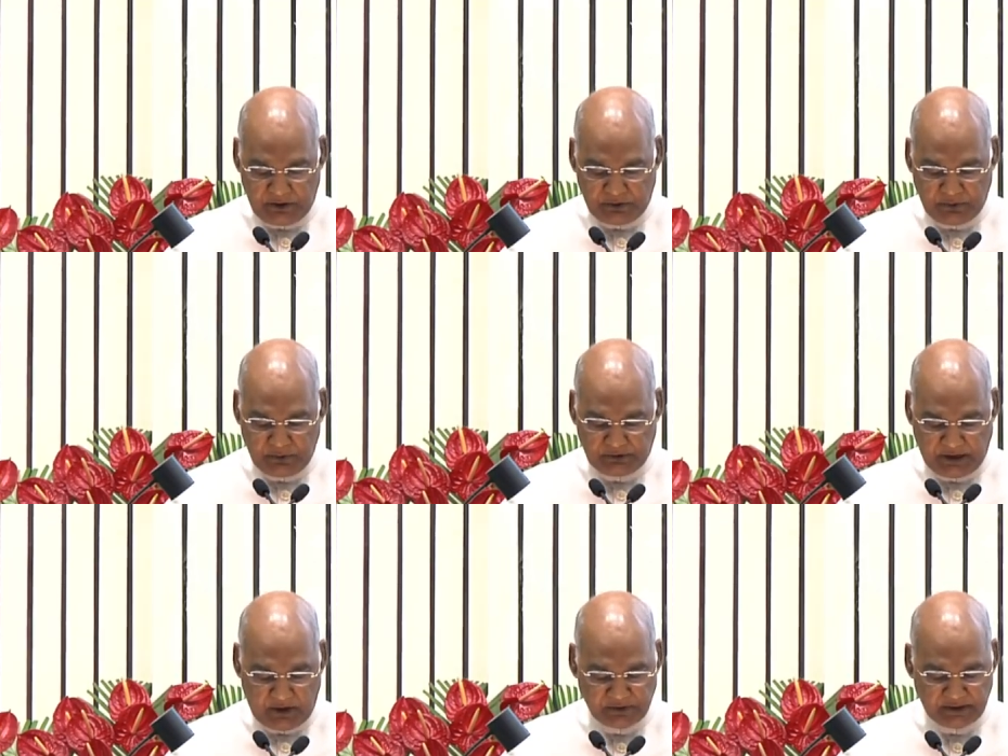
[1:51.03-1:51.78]
Through
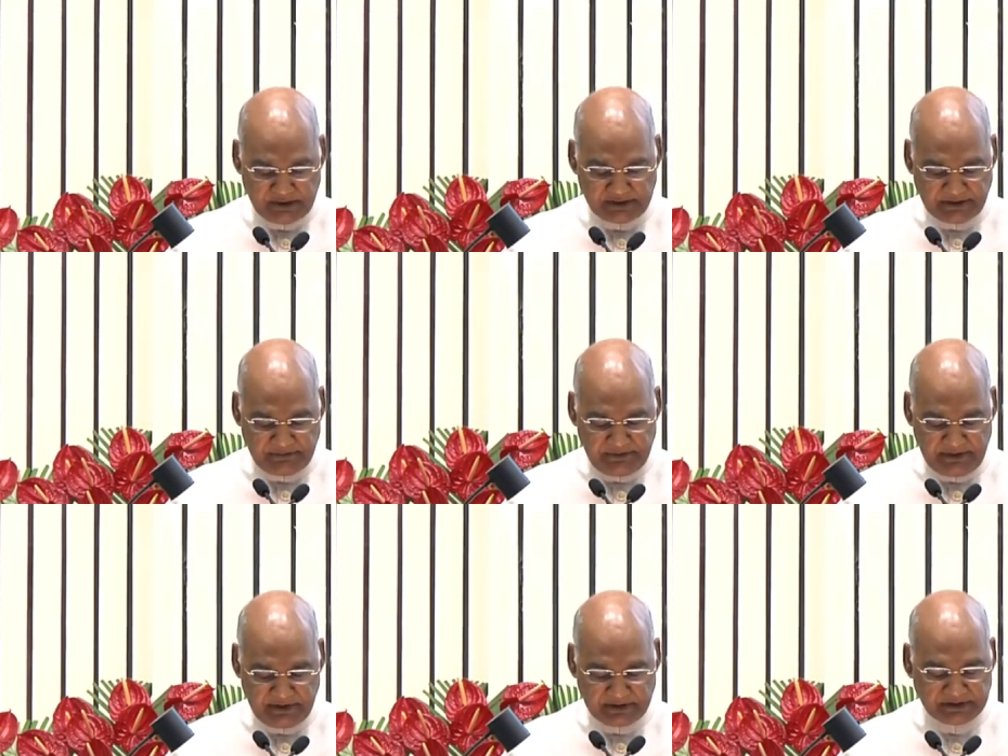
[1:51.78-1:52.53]
thousands of
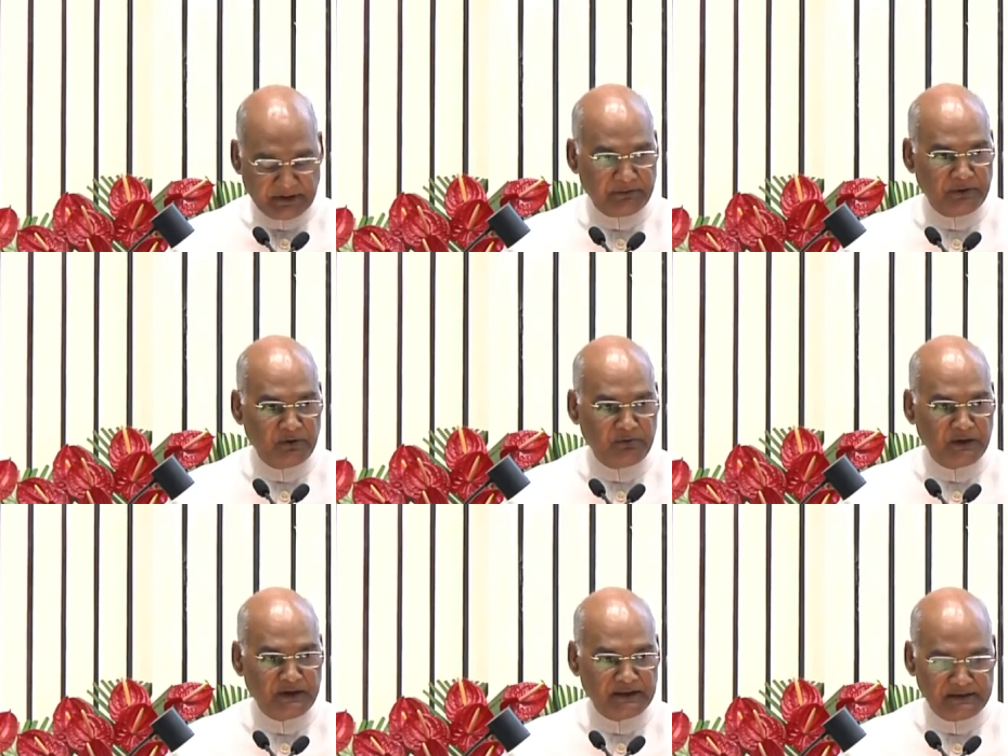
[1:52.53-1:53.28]
years of
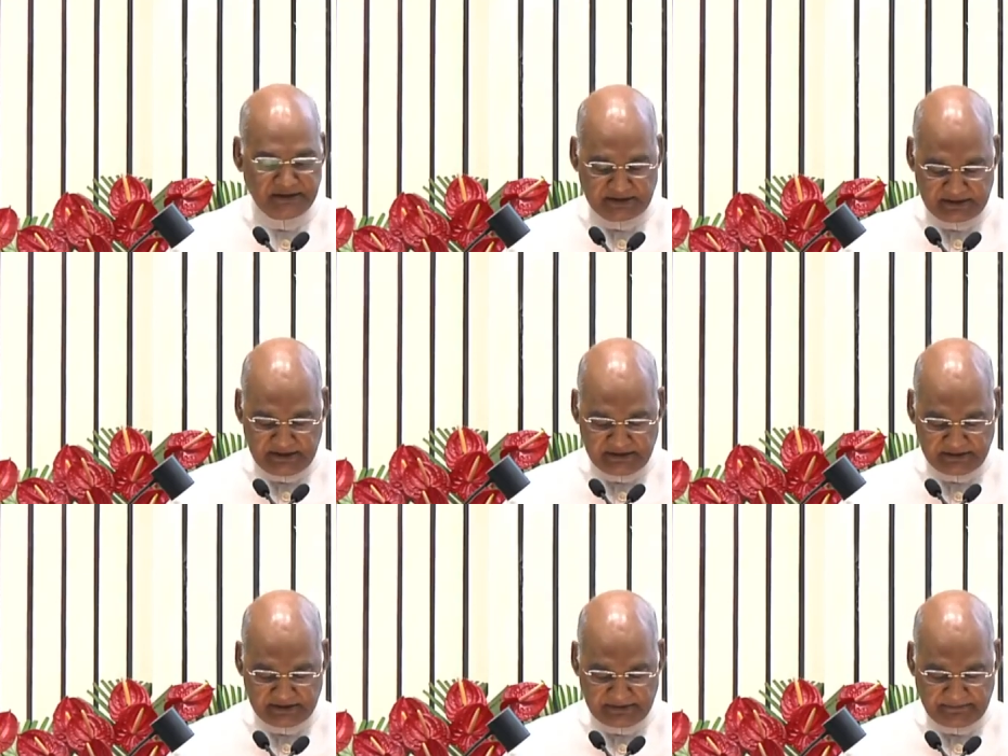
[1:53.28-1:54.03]
human
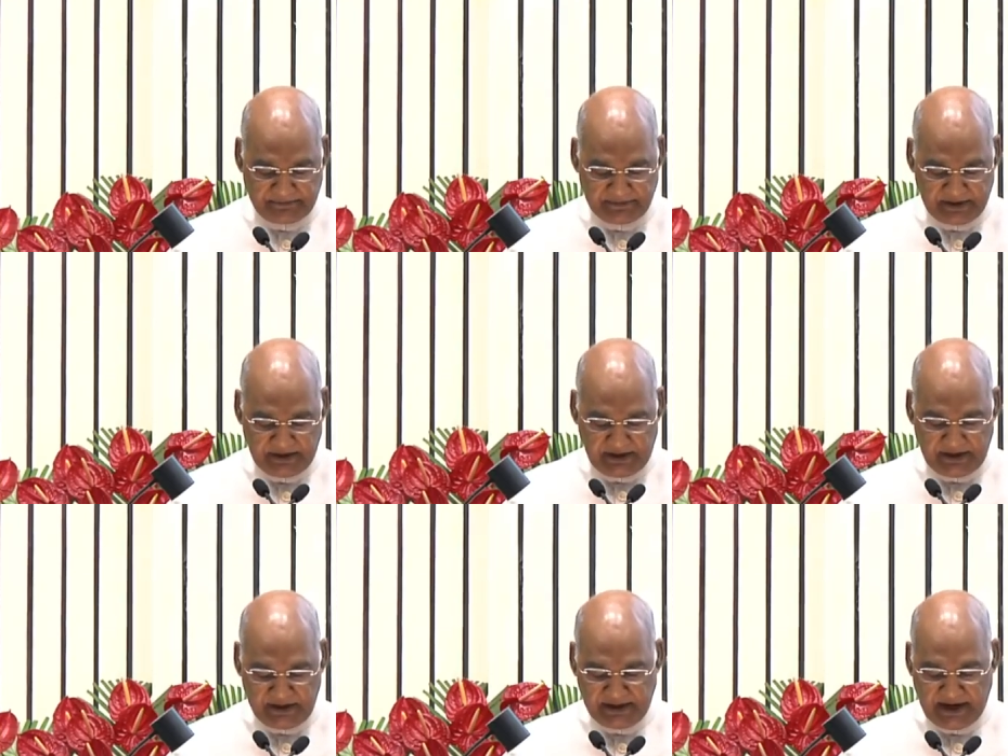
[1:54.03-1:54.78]
existence,
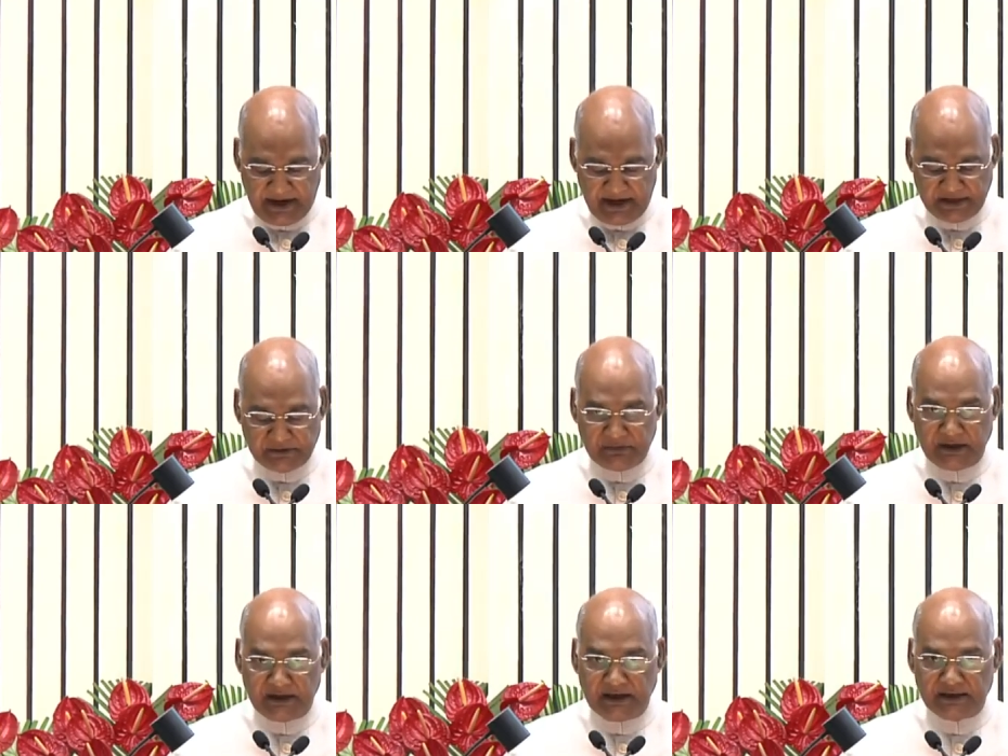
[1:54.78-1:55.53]
India has
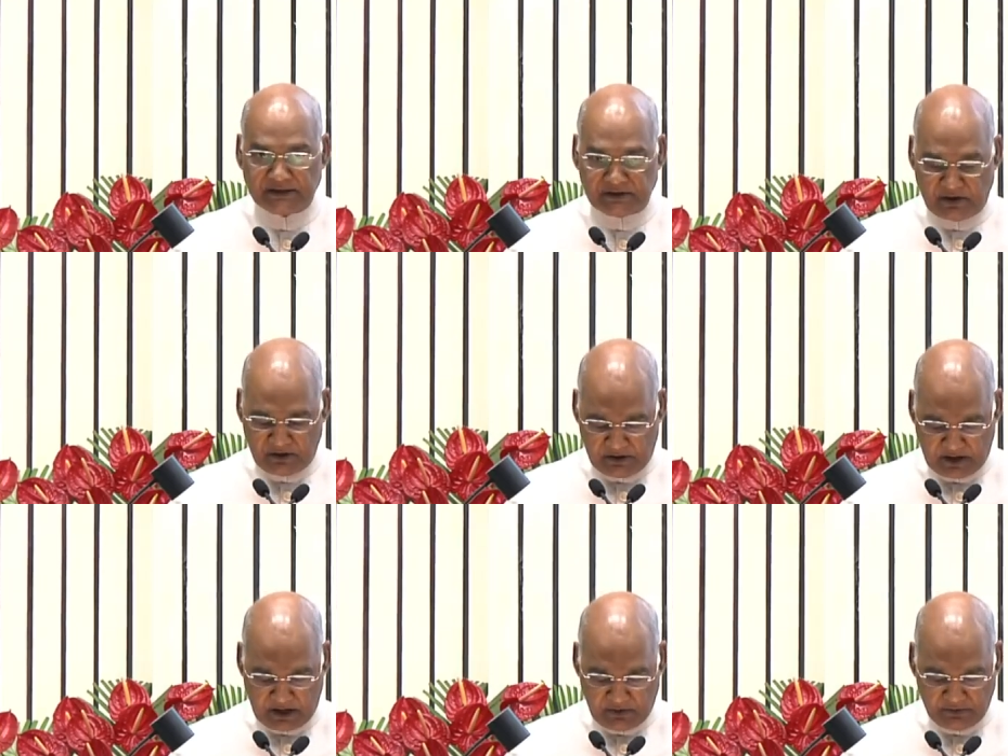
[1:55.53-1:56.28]
been a strong
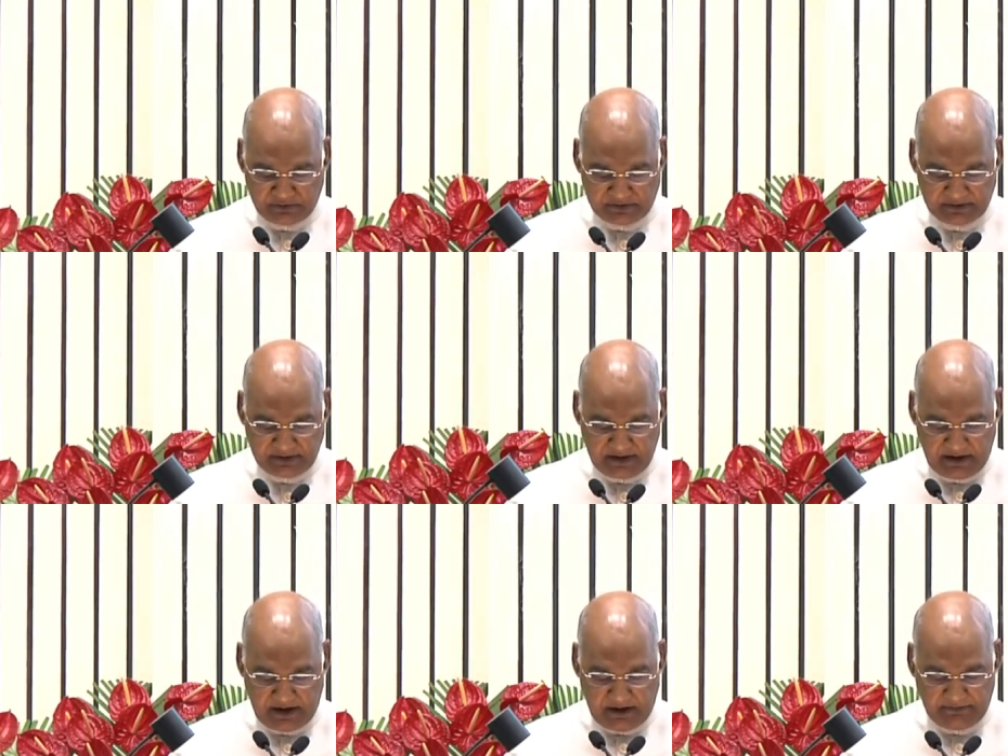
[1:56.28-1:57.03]
house
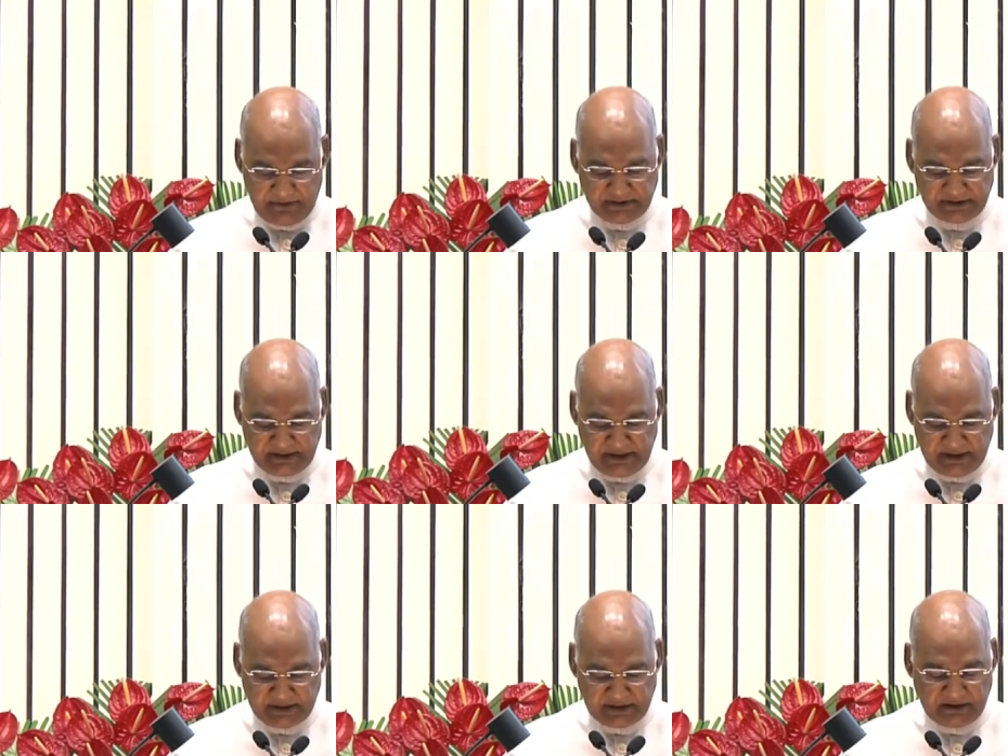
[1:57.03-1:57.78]
of
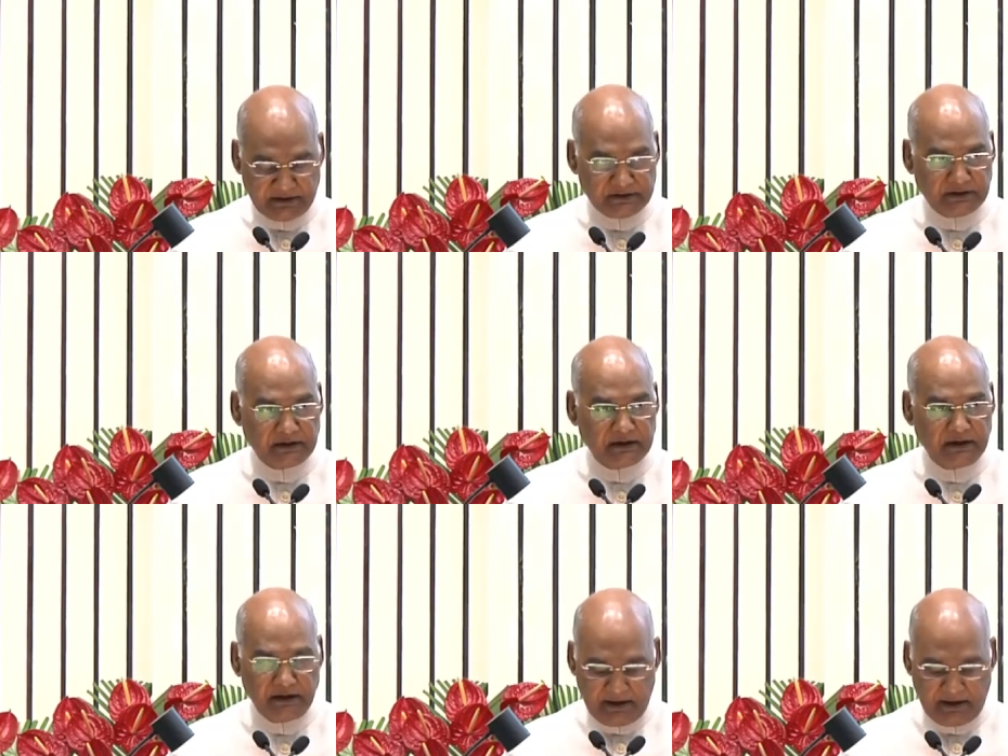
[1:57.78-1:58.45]
history and culture,